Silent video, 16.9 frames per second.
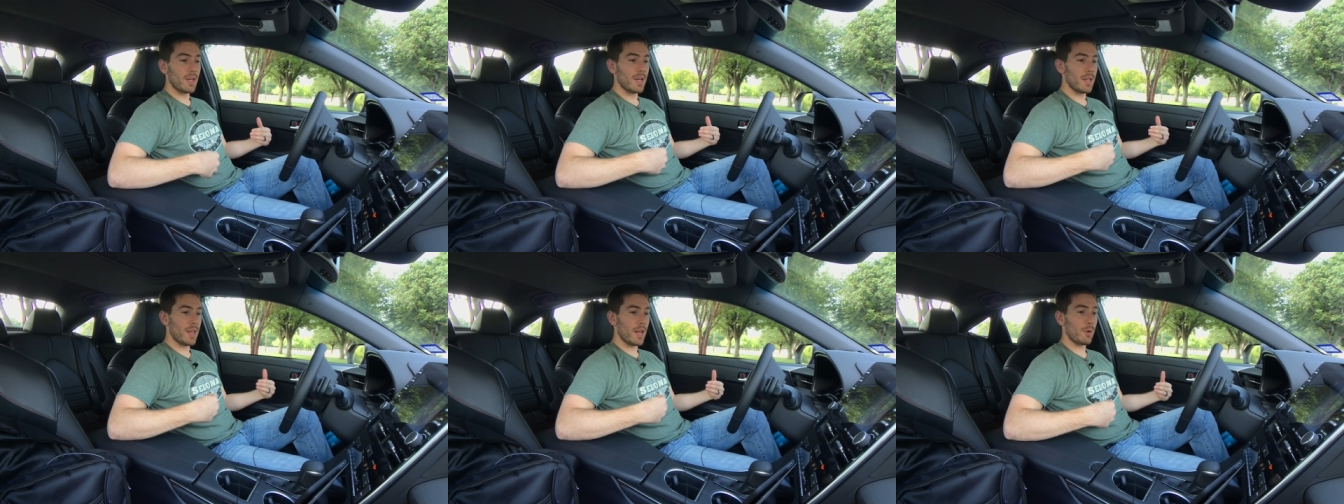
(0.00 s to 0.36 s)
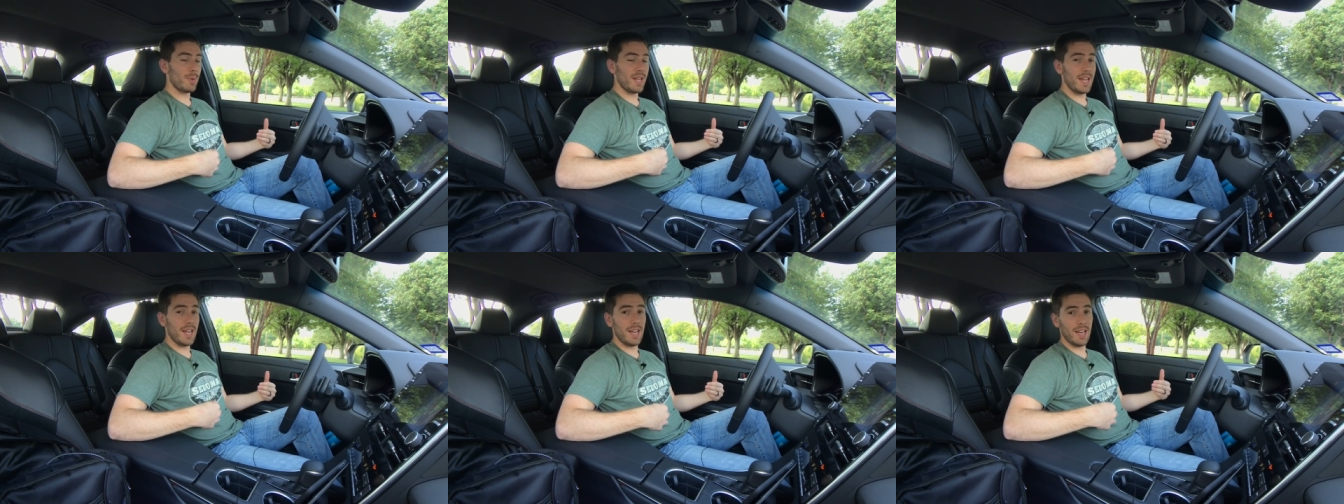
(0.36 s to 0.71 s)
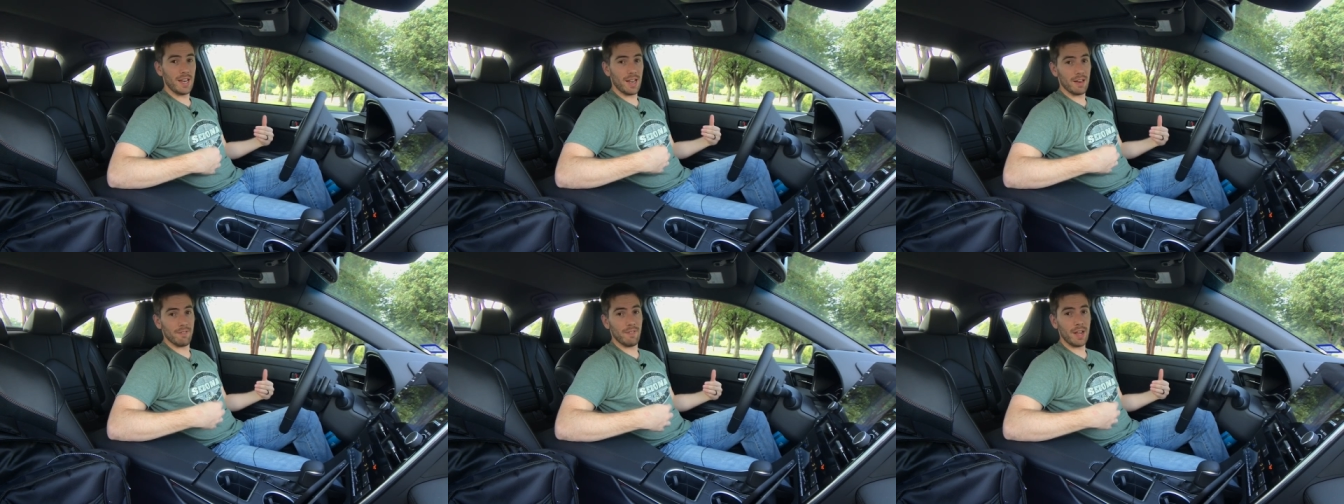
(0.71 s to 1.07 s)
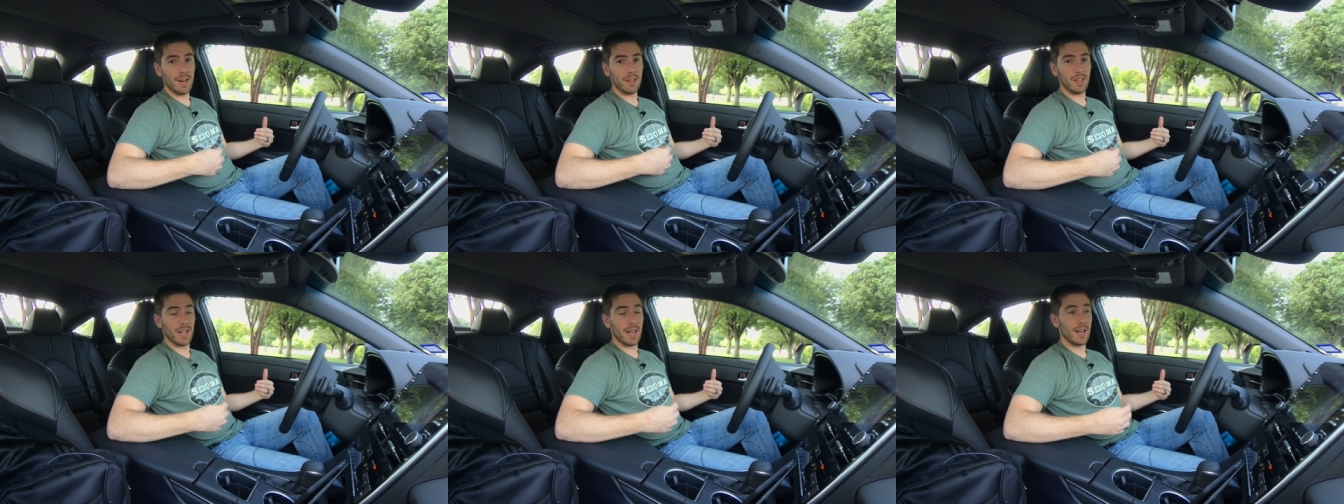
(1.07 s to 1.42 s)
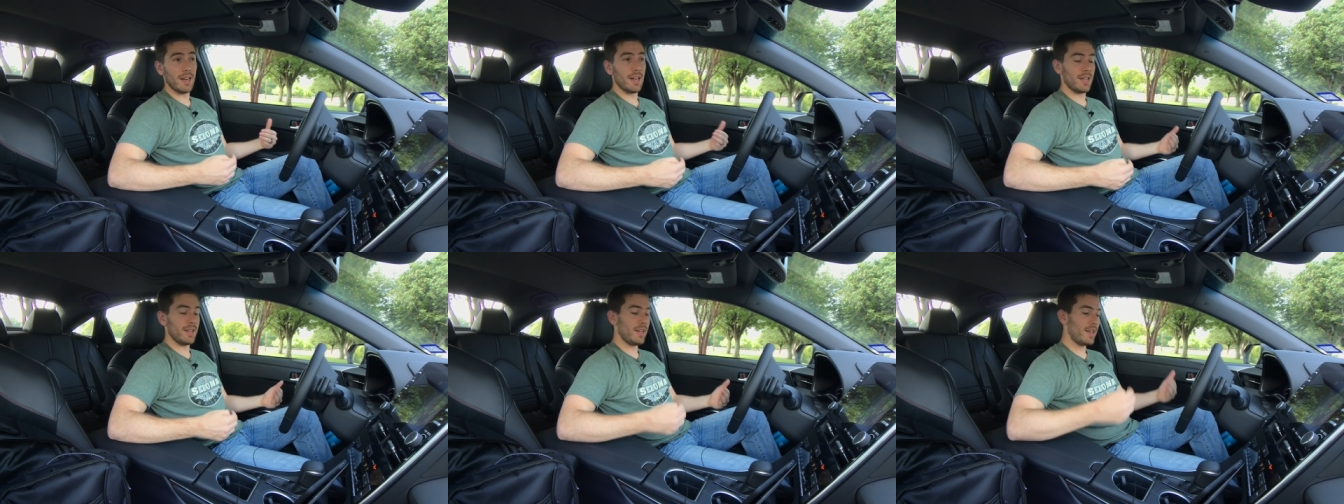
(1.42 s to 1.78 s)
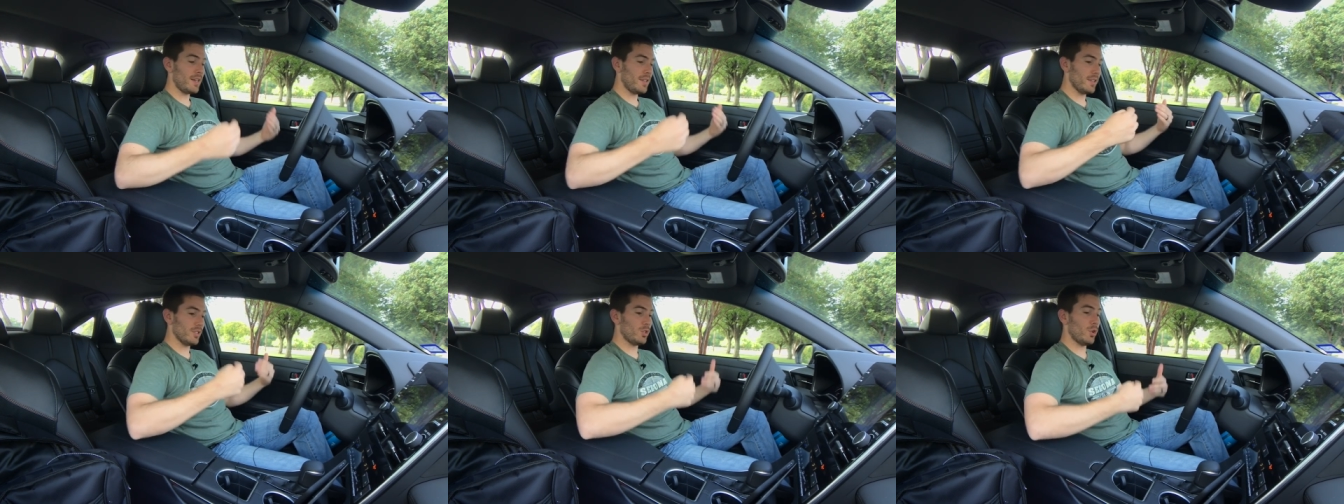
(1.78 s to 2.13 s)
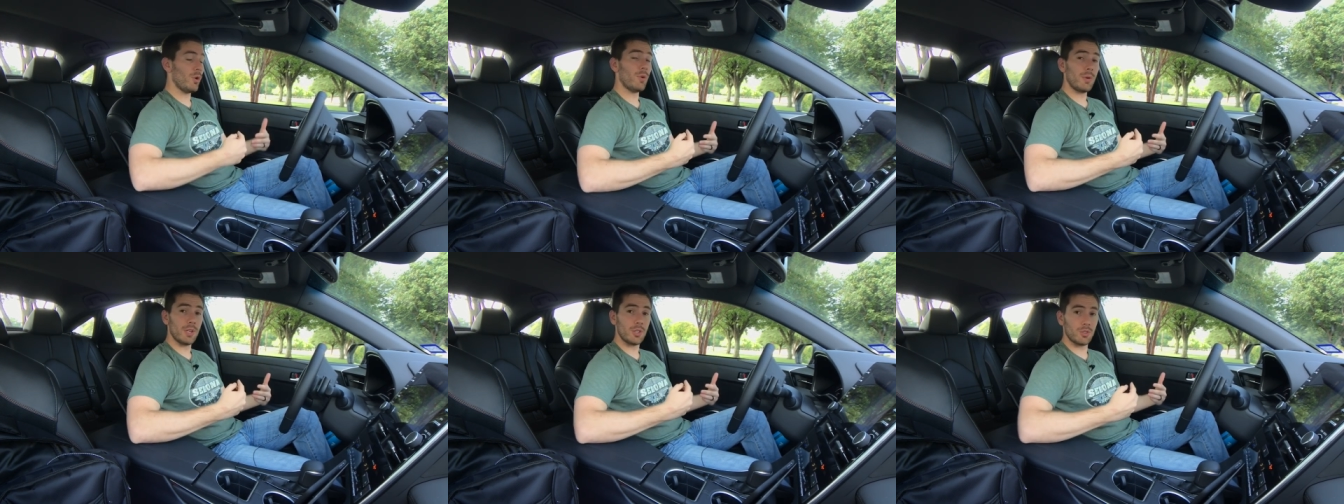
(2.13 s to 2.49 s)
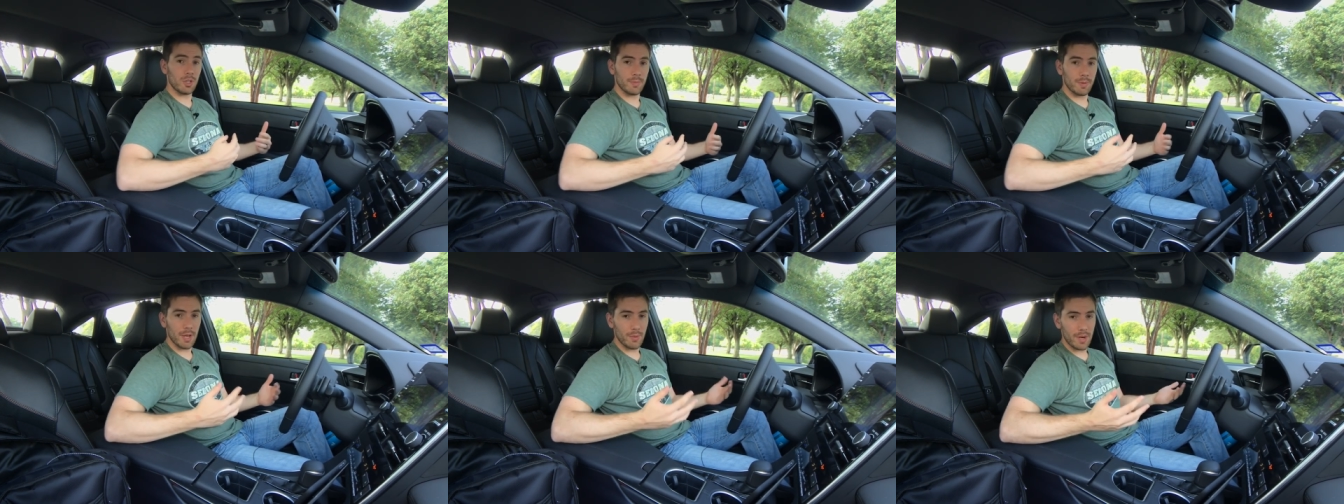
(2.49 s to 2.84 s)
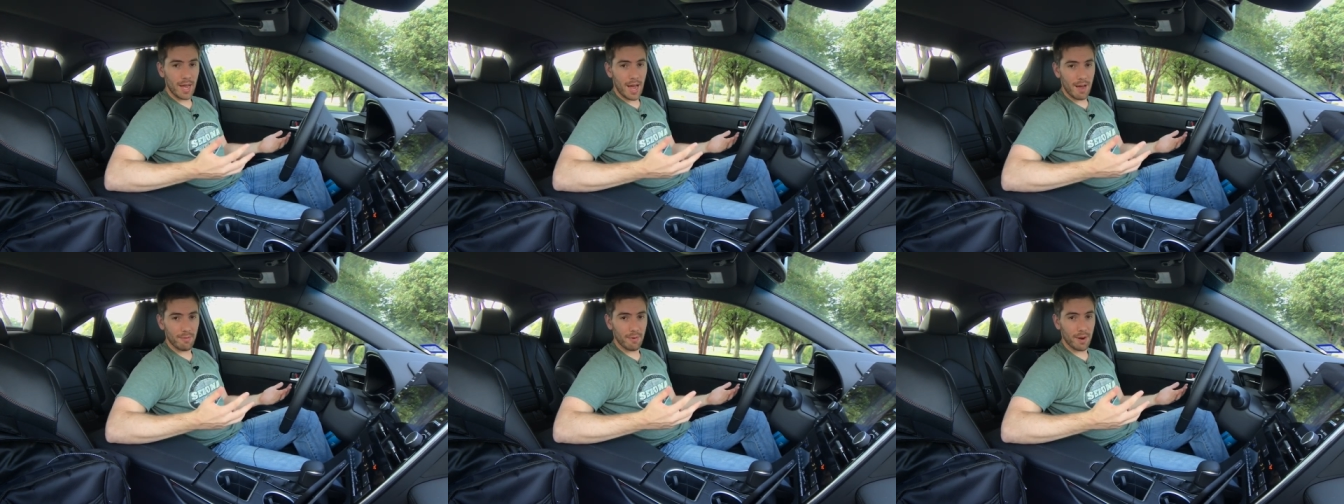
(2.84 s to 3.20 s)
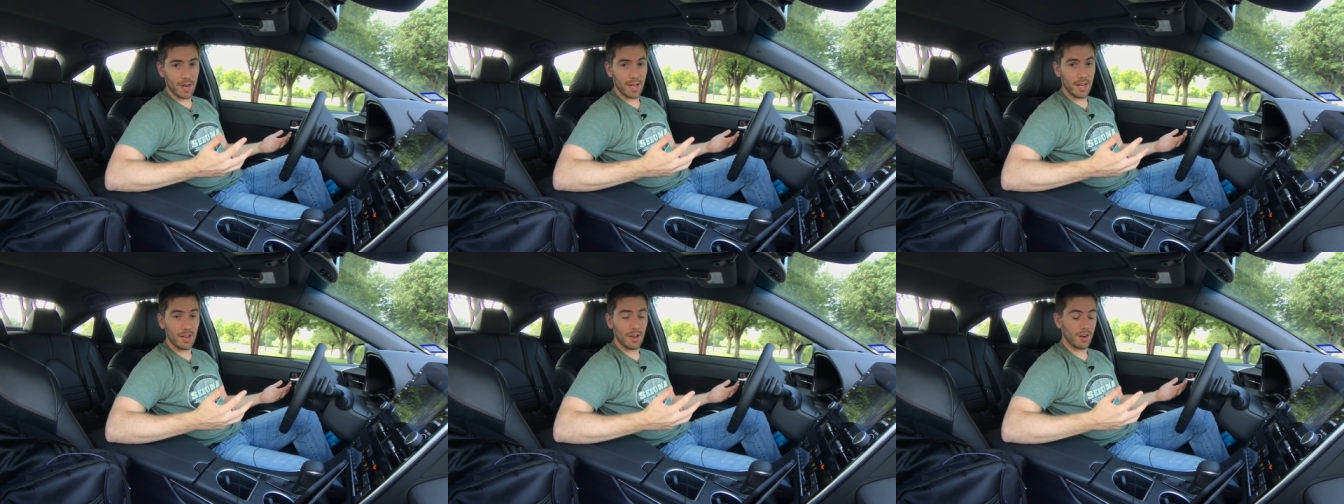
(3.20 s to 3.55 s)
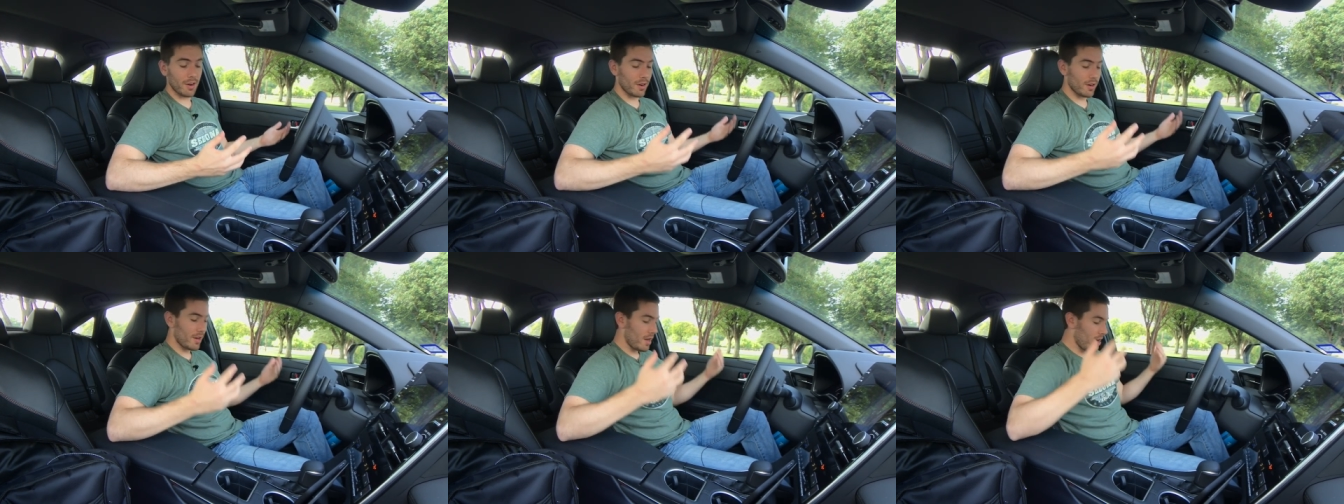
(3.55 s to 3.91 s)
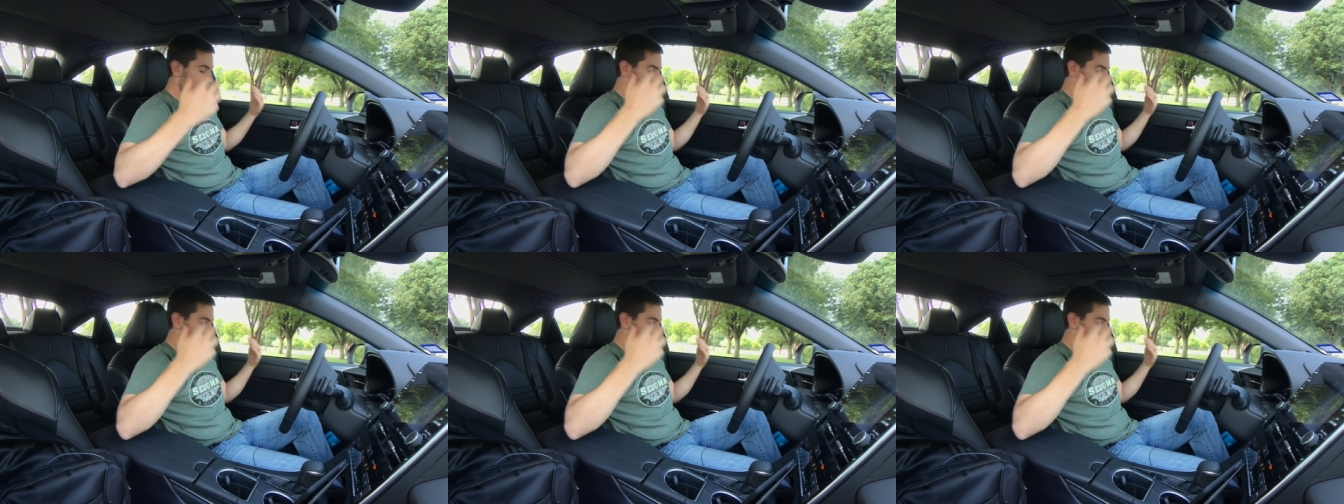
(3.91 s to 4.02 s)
And that'll be heated and ventilated. And then in the Touring trim that we have right here,